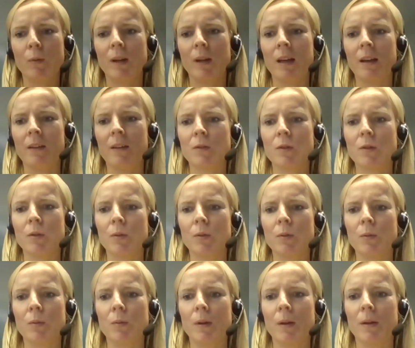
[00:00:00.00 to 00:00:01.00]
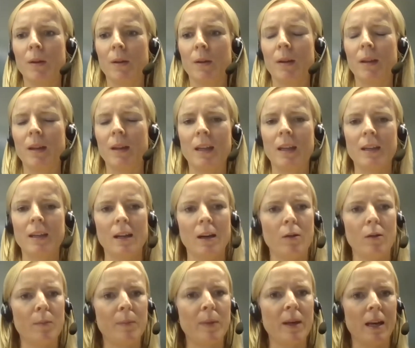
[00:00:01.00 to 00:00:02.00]
we have to end
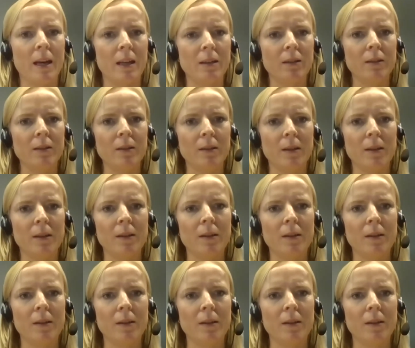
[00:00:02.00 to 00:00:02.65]
our panel